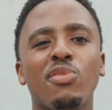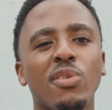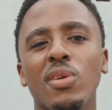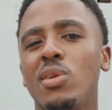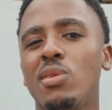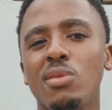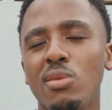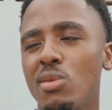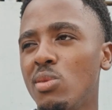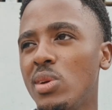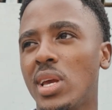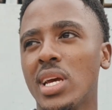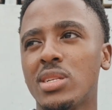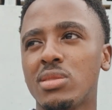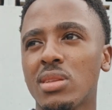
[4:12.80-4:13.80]
you
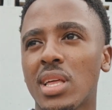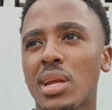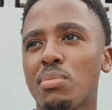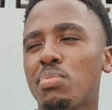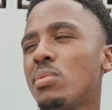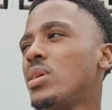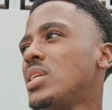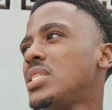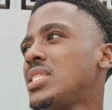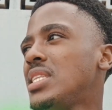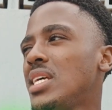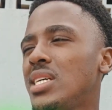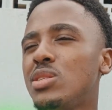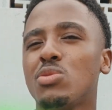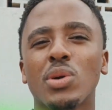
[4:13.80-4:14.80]
get to that
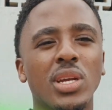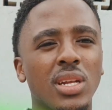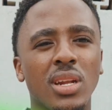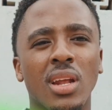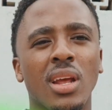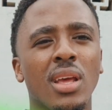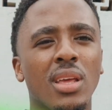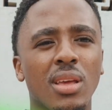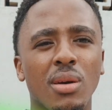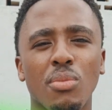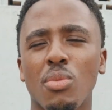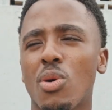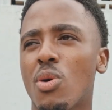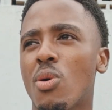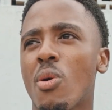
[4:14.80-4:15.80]
stage when you're
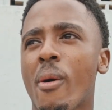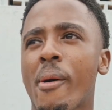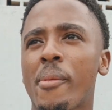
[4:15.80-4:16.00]
more